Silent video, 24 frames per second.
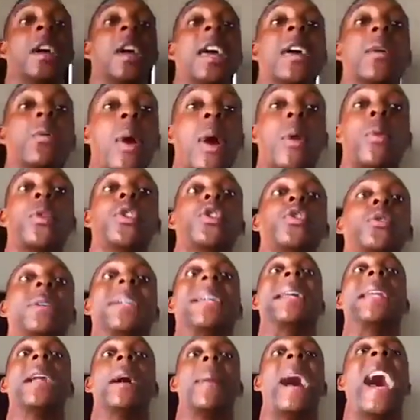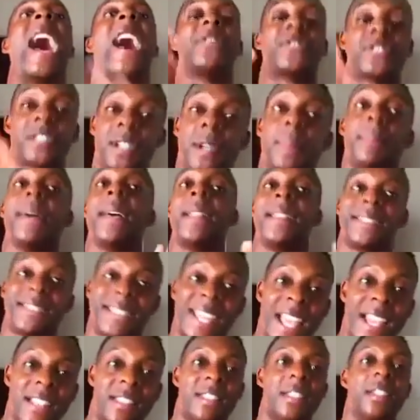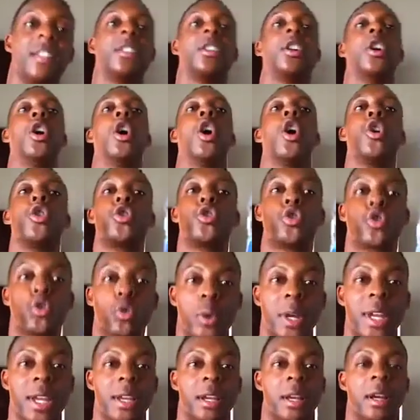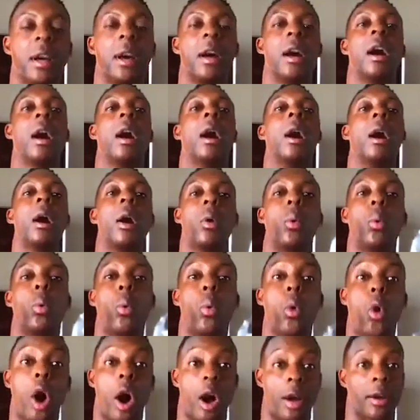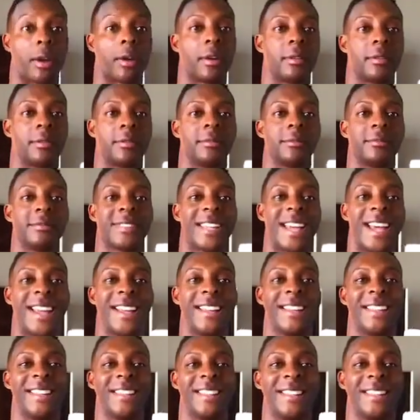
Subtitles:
And right when you get up after the meditation, drink water, okay?